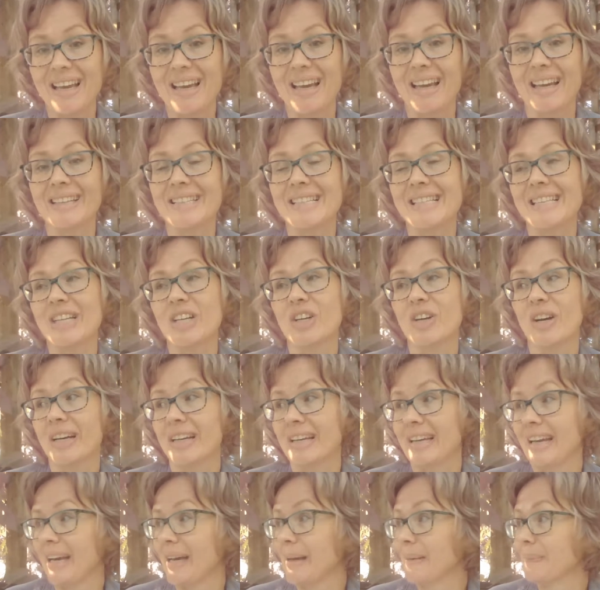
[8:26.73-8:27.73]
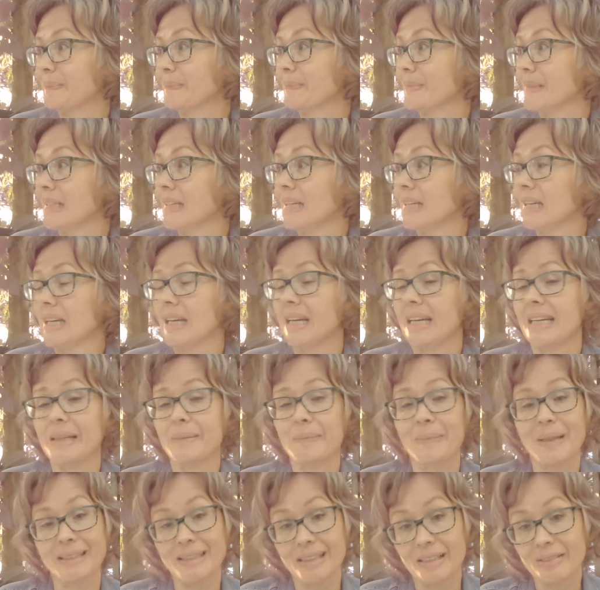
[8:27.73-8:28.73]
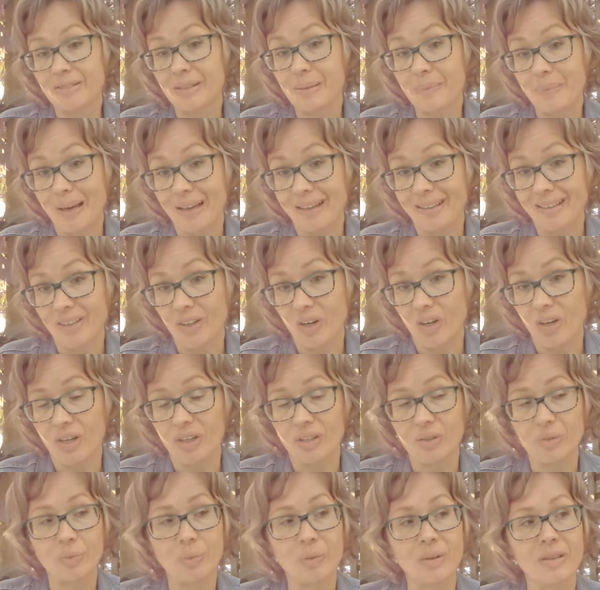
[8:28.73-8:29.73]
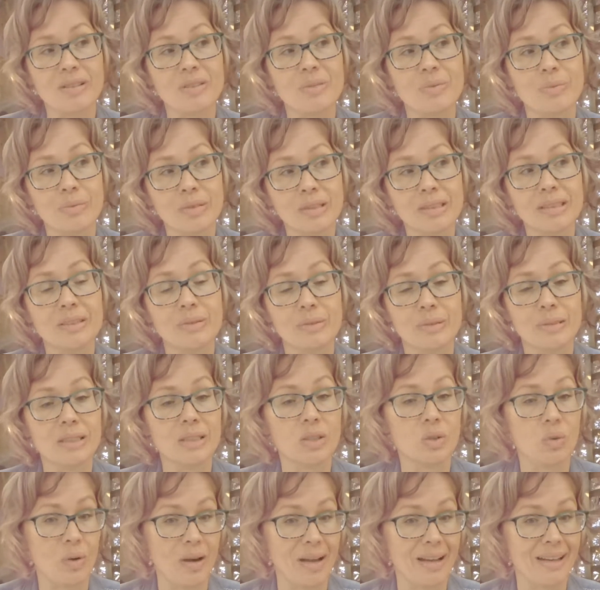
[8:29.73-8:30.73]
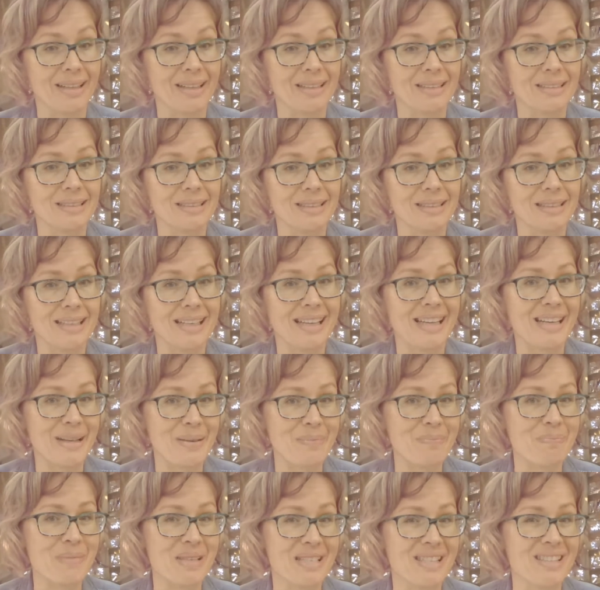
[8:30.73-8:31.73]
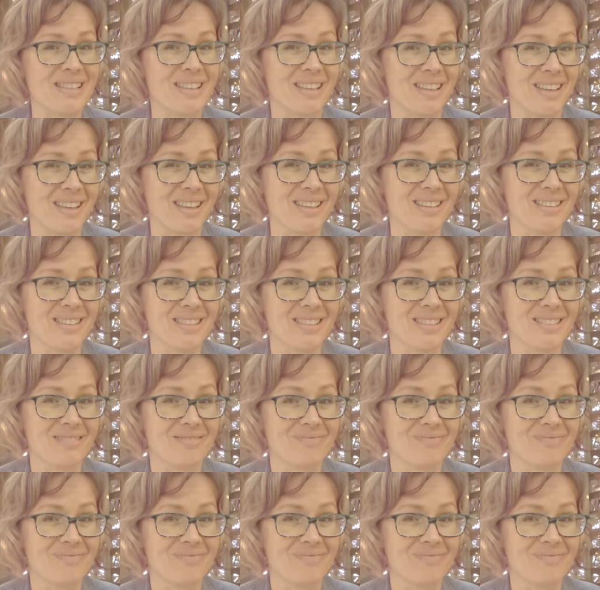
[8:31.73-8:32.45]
And here I am in my lovely backyard where it's really, really quiet, and I'm missing Kim.